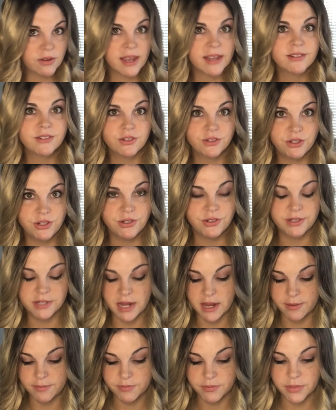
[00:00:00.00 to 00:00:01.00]
Okay, so
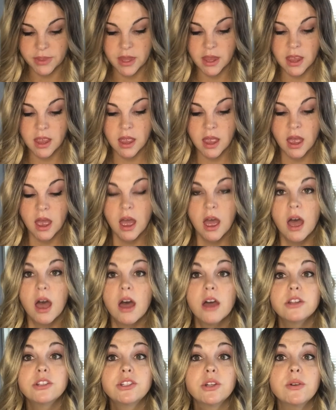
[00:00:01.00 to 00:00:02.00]
Tuesday.
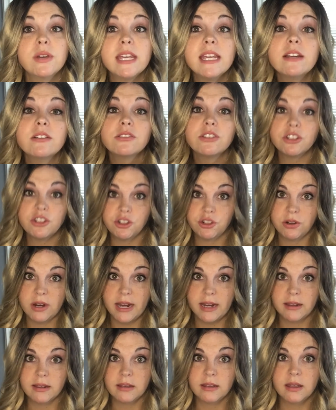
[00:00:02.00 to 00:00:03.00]
So here's a
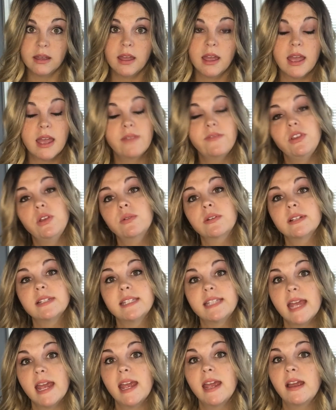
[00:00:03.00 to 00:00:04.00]
trick. If you are
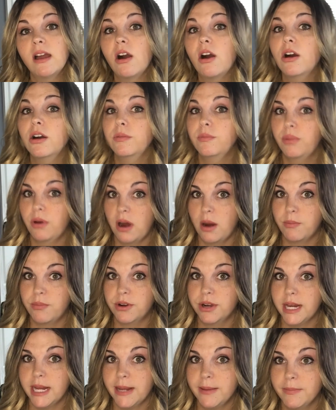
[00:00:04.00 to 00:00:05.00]
staying on
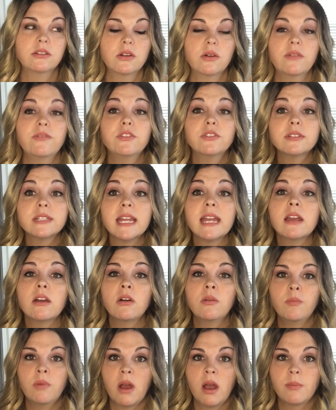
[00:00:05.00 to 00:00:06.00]
property. So if you're staying
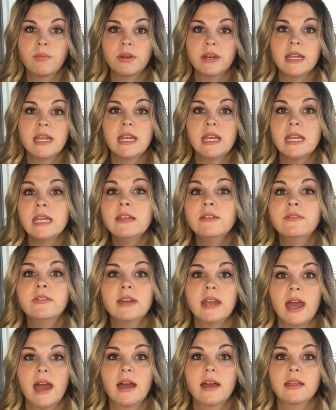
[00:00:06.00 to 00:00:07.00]
on property,
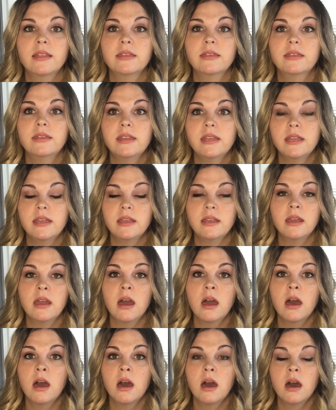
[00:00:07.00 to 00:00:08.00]
even at the
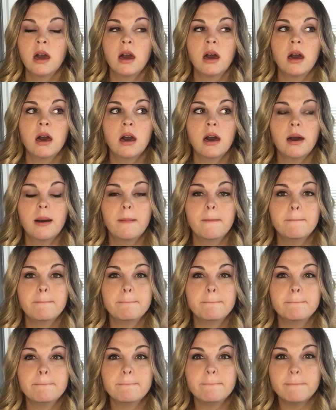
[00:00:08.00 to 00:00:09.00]

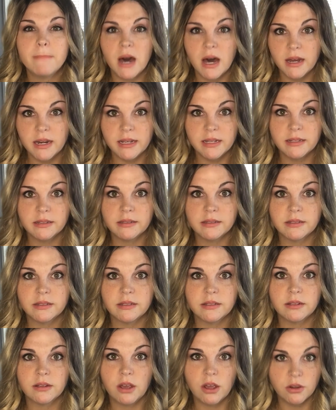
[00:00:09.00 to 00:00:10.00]

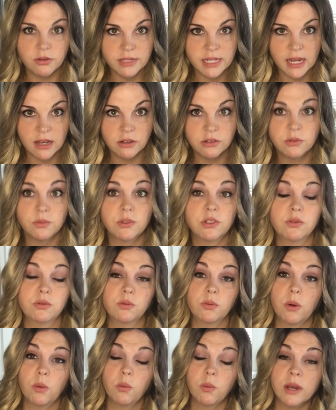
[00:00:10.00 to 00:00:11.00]
modest hotels, which
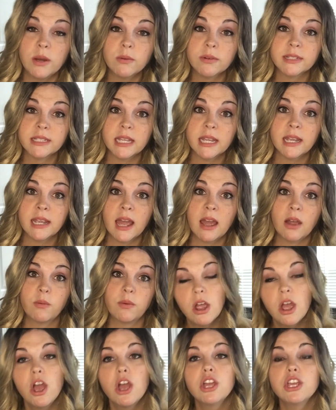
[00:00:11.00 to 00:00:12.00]
was what we were staying at,
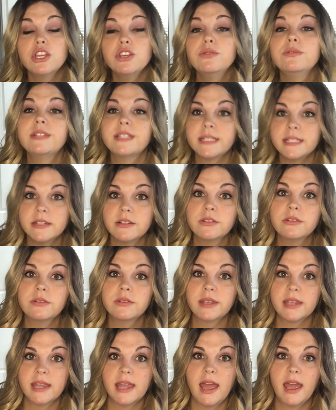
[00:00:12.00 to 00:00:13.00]
you
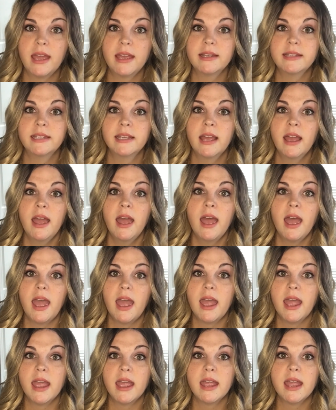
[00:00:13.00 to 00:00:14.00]
still get
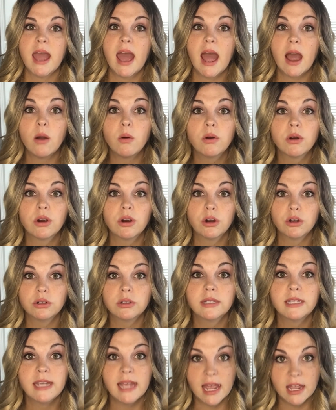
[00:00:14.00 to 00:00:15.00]
an hour
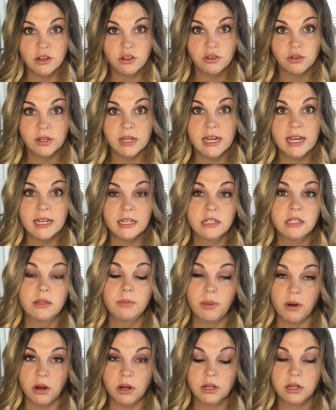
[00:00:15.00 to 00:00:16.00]
early entry into the
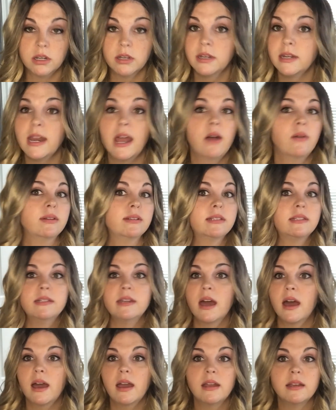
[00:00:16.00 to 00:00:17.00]
park. Now, it's
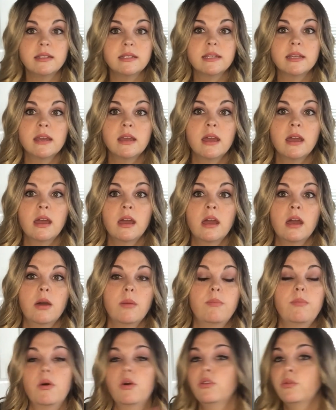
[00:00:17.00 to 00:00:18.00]
not
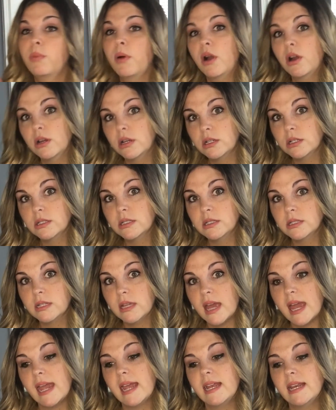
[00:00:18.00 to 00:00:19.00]
both parks.
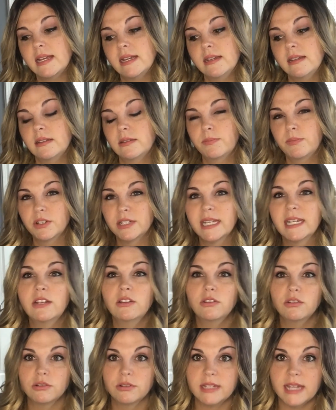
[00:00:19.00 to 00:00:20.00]
It is
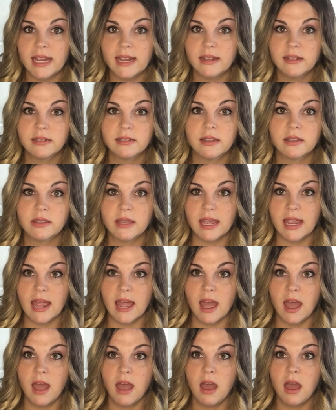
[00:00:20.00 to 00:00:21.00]
particular days that
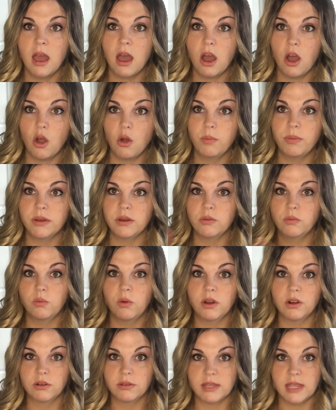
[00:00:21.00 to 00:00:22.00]
they open
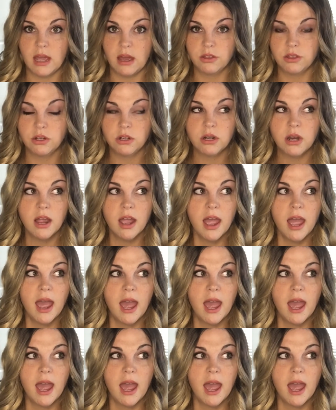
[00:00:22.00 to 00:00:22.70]
one or the other.